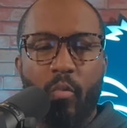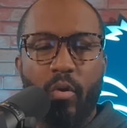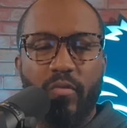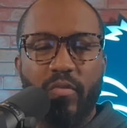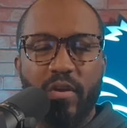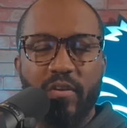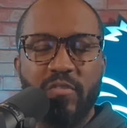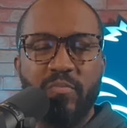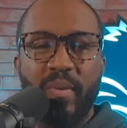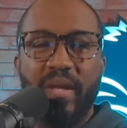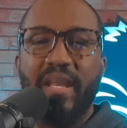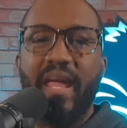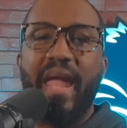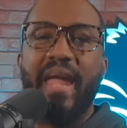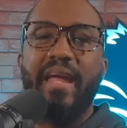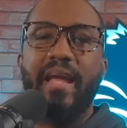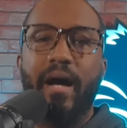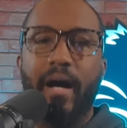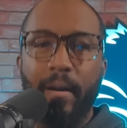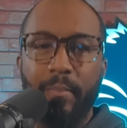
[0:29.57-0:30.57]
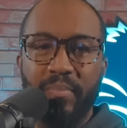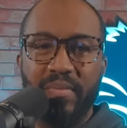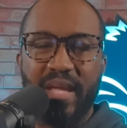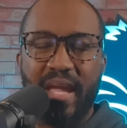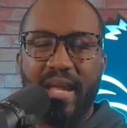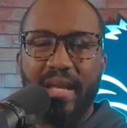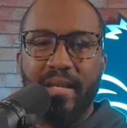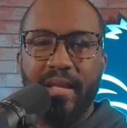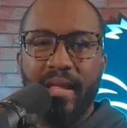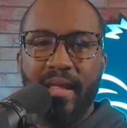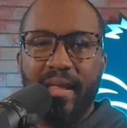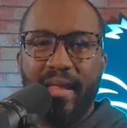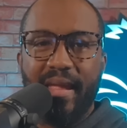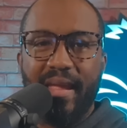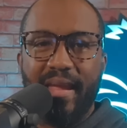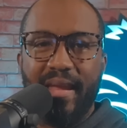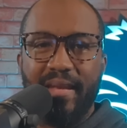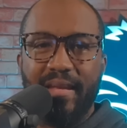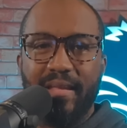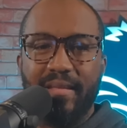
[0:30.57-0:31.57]
Well, there's been an update
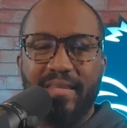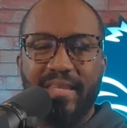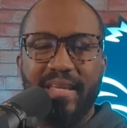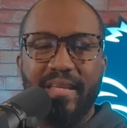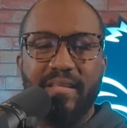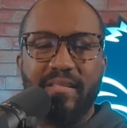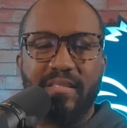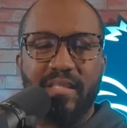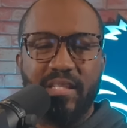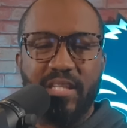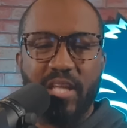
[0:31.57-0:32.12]
in the